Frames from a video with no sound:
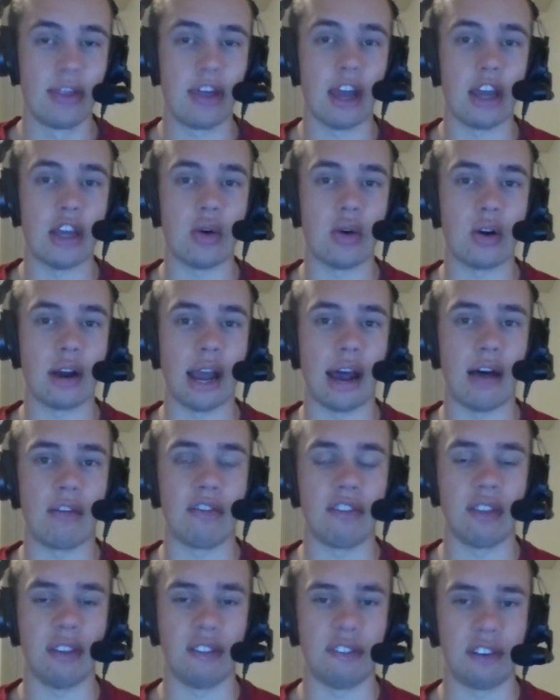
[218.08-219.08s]
that you are
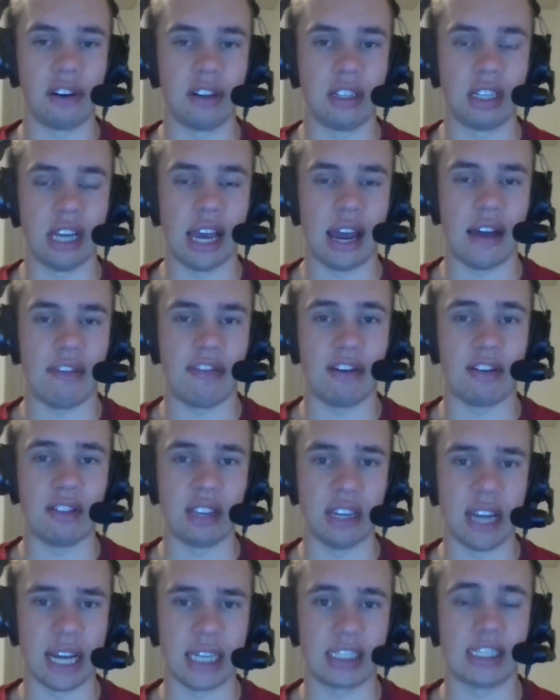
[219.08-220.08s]
out for the first half of
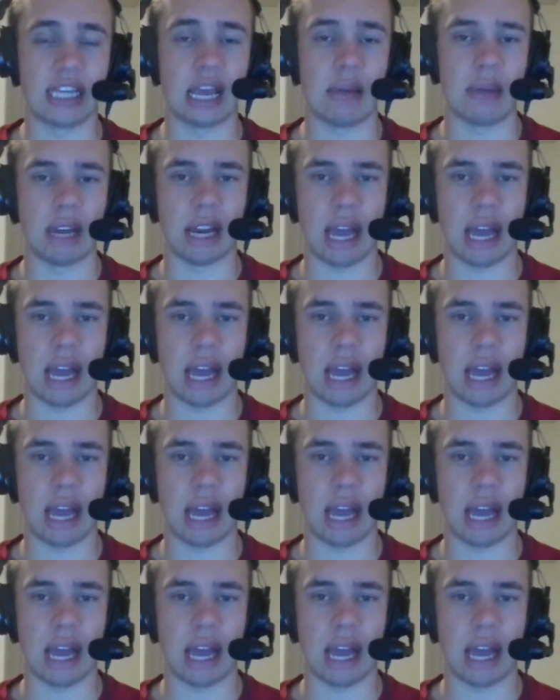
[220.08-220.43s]
the next game.